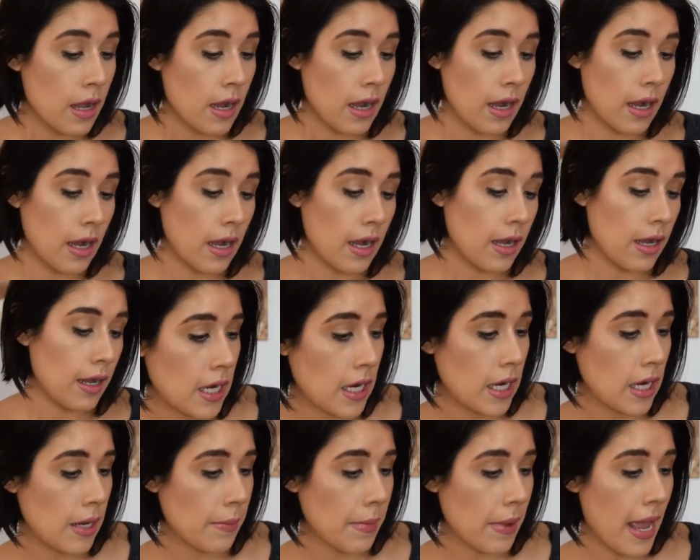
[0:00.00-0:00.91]

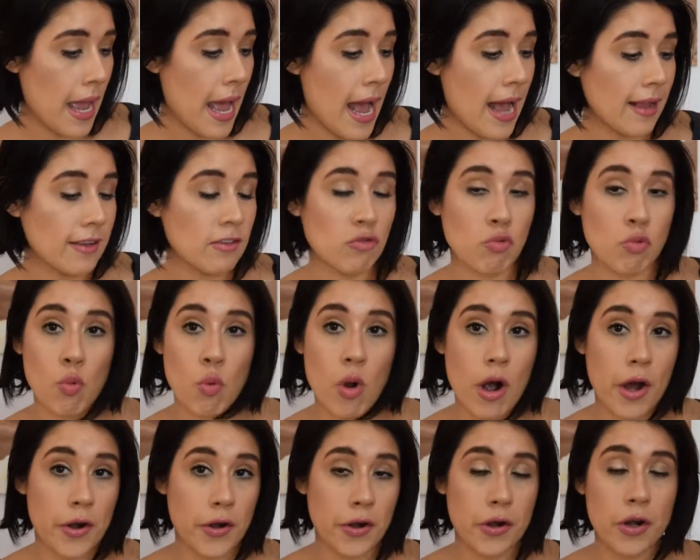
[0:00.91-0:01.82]
It has
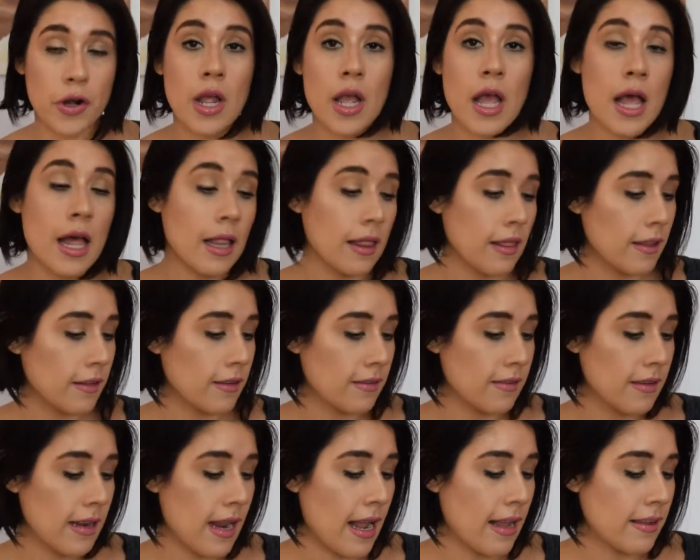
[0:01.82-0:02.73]
water
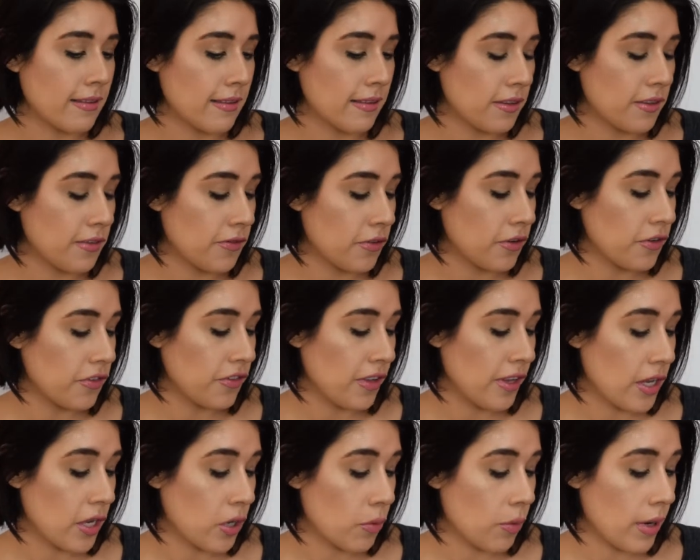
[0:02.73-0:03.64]
listed as its first
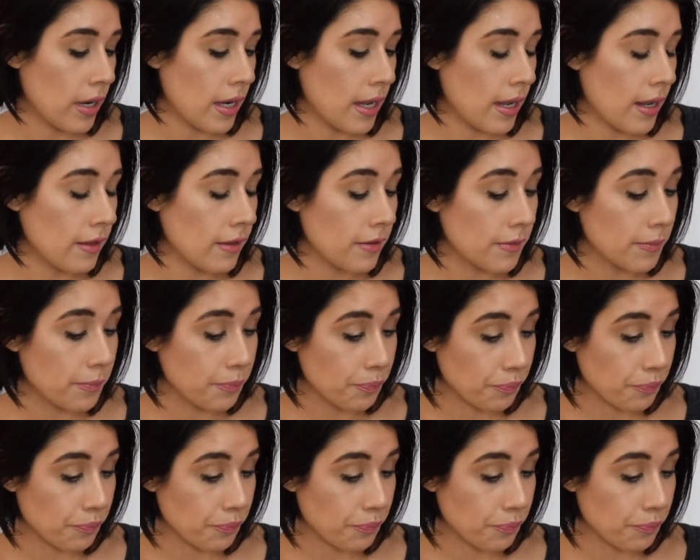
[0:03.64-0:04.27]
ingredient.